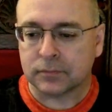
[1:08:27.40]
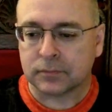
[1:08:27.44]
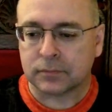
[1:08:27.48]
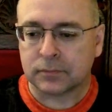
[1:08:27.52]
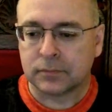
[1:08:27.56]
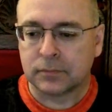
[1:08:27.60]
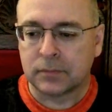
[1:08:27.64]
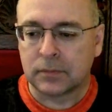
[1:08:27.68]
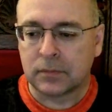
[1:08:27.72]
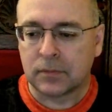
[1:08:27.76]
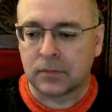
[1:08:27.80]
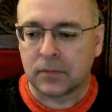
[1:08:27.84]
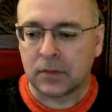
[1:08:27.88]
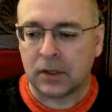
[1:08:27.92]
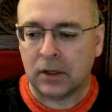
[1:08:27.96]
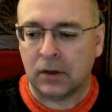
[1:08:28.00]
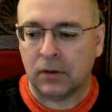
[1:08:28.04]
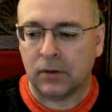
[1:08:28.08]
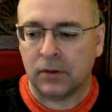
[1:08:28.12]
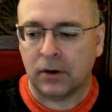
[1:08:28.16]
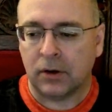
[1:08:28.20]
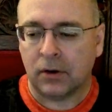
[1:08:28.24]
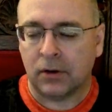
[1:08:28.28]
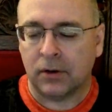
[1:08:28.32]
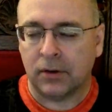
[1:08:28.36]

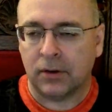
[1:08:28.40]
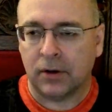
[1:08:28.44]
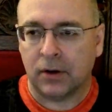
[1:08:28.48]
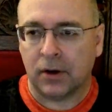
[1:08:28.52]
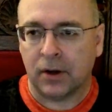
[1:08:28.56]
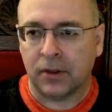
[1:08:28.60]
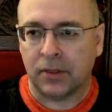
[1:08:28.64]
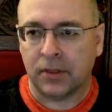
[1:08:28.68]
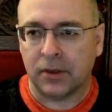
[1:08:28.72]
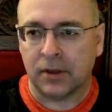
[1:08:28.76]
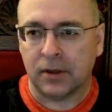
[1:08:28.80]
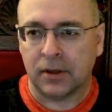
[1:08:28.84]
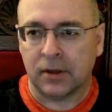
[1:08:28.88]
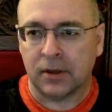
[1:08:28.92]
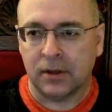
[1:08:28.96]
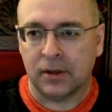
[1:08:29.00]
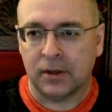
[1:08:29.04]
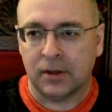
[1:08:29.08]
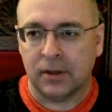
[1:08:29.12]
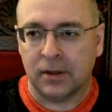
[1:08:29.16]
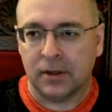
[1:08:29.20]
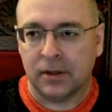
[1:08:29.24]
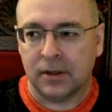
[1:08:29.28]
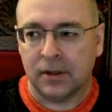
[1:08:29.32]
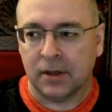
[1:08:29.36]
there I think,
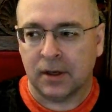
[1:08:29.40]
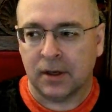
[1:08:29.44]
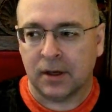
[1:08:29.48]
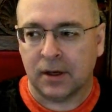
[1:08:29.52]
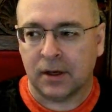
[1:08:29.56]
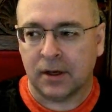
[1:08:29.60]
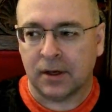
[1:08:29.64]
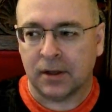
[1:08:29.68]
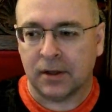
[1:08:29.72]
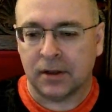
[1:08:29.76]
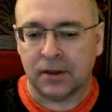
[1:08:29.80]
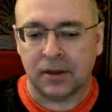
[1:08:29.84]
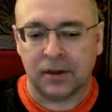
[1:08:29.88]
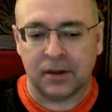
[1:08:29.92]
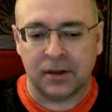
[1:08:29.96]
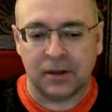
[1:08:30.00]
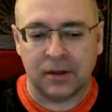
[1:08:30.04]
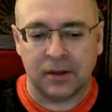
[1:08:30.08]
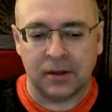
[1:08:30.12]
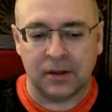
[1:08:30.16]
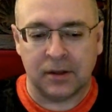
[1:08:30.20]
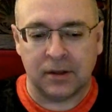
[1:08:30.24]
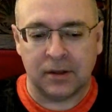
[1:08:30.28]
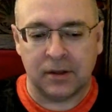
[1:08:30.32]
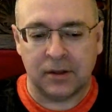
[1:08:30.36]
uh,
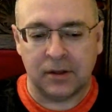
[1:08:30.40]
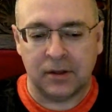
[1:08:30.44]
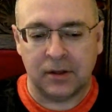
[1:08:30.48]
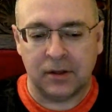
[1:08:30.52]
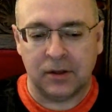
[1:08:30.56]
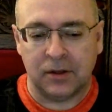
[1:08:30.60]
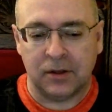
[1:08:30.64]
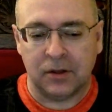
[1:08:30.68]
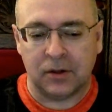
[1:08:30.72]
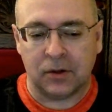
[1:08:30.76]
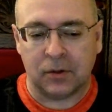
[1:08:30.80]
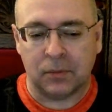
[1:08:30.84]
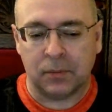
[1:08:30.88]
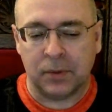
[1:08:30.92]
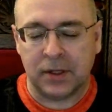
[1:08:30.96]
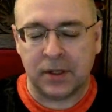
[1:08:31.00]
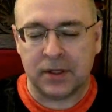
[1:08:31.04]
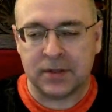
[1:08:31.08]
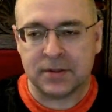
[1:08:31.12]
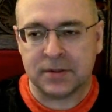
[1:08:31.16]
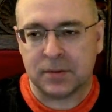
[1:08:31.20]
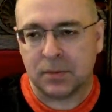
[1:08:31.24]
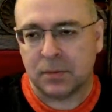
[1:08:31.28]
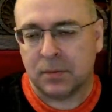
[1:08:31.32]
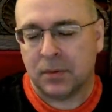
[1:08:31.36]
because
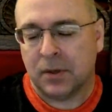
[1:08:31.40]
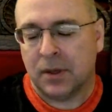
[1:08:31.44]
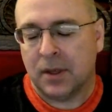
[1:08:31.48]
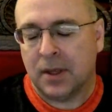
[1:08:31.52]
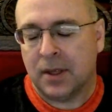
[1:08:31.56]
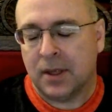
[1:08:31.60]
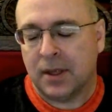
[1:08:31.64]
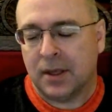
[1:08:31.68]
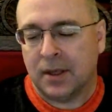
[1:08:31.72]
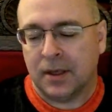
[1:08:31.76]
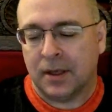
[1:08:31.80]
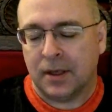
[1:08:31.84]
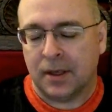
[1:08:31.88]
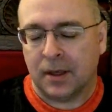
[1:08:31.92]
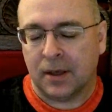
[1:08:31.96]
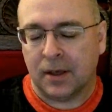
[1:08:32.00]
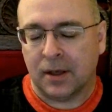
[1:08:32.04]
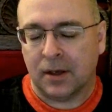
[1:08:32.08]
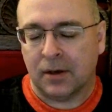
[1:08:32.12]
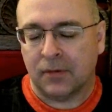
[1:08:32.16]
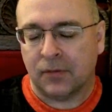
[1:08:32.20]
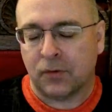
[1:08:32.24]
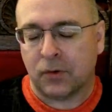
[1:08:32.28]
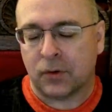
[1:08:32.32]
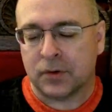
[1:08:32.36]
of
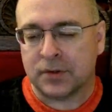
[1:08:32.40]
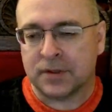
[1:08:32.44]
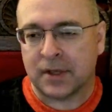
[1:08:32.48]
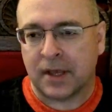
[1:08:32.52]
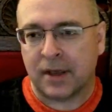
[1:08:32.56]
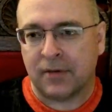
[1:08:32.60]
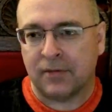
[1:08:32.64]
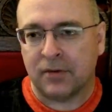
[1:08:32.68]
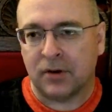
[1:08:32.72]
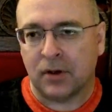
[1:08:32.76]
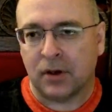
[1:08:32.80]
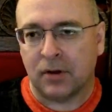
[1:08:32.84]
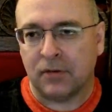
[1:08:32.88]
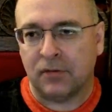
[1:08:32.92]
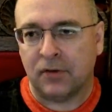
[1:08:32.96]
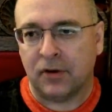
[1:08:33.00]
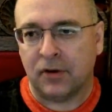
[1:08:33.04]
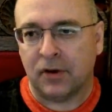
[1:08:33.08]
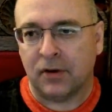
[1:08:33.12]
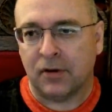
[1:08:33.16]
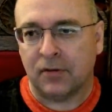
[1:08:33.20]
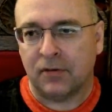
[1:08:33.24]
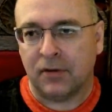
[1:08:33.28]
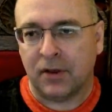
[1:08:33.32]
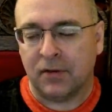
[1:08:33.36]
course I have an unfair
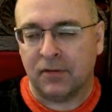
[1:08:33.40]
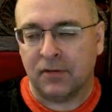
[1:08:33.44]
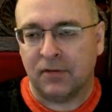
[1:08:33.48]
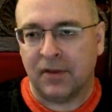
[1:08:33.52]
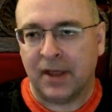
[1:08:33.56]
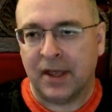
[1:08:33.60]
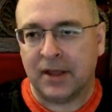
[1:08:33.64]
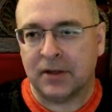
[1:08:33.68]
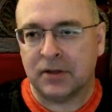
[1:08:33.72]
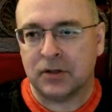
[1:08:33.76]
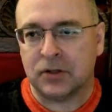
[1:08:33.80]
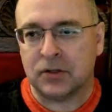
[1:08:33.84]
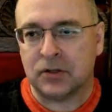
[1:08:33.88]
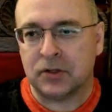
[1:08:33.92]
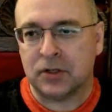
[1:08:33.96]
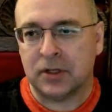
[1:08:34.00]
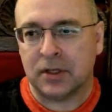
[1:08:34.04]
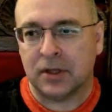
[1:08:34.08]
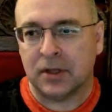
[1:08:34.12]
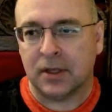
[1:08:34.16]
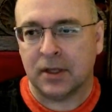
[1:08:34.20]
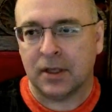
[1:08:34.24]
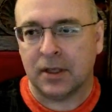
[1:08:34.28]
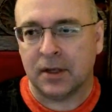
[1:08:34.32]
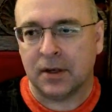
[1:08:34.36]
advantage in that
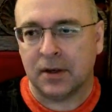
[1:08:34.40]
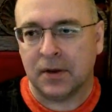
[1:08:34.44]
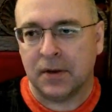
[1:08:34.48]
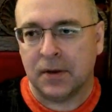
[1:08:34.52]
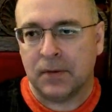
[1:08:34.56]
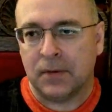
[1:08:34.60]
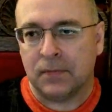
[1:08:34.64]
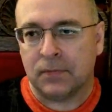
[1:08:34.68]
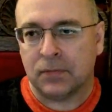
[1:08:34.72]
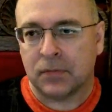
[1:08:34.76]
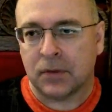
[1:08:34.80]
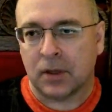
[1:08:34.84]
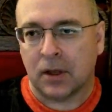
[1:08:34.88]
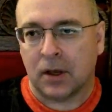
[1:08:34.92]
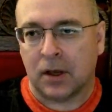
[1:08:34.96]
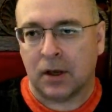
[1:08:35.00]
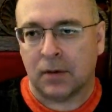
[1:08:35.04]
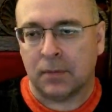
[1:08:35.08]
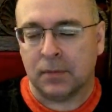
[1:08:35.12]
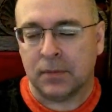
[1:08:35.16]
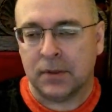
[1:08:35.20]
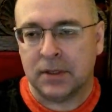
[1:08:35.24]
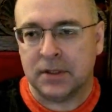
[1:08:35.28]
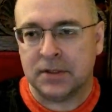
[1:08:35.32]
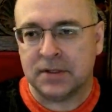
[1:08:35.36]
he's
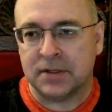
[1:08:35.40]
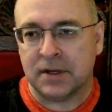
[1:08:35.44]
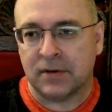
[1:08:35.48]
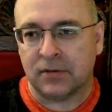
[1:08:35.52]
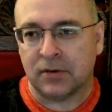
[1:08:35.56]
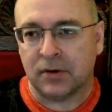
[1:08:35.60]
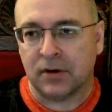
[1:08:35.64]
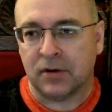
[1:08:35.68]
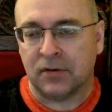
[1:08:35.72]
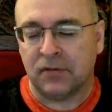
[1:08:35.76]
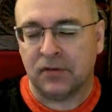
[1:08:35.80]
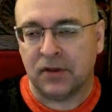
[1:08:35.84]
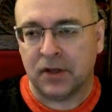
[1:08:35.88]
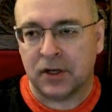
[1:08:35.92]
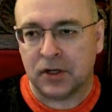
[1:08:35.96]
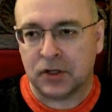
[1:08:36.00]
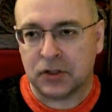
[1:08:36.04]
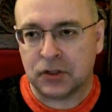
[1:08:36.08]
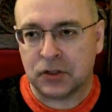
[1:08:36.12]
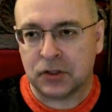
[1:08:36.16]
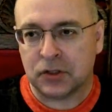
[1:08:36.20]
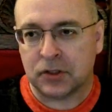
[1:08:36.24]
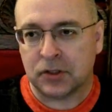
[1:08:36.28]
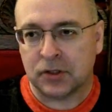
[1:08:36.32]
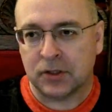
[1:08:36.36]
never going to finish,
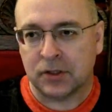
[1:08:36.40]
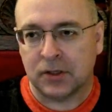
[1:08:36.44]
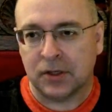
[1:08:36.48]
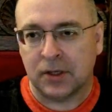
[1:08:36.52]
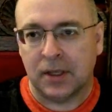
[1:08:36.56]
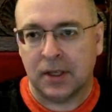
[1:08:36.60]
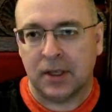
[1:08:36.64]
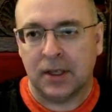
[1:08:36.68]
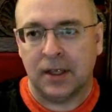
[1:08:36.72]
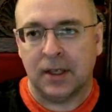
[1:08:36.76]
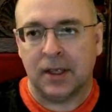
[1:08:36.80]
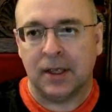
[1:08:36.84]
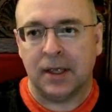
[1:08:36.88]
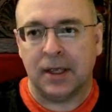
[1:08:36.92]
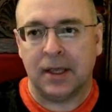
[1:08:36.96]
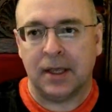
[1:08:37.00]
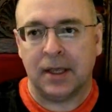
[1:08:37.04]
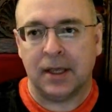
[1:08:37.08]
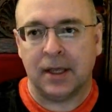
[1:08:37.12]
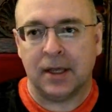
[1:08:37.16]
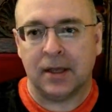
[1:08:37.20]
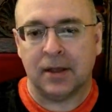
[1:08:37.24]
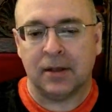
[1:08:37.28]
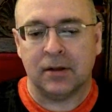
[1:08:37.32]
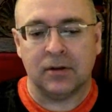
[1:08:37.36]

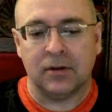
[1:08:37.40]
and